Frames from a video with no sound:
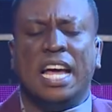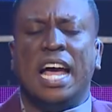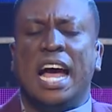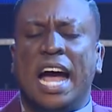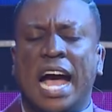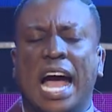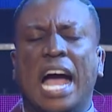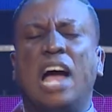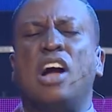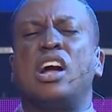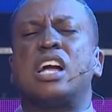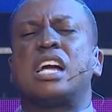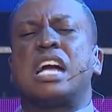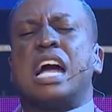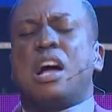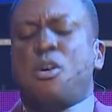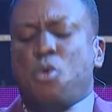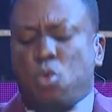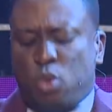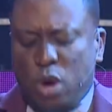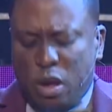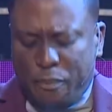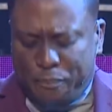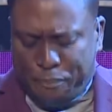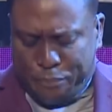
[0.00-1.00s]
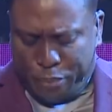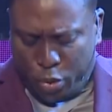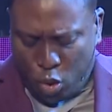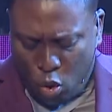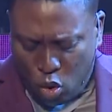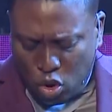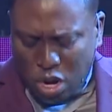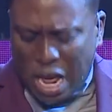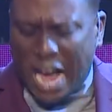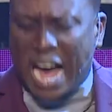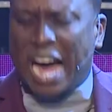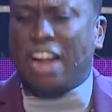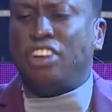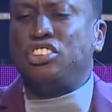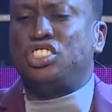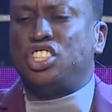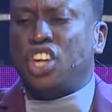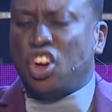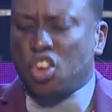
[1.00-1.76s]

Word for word: how can we pull out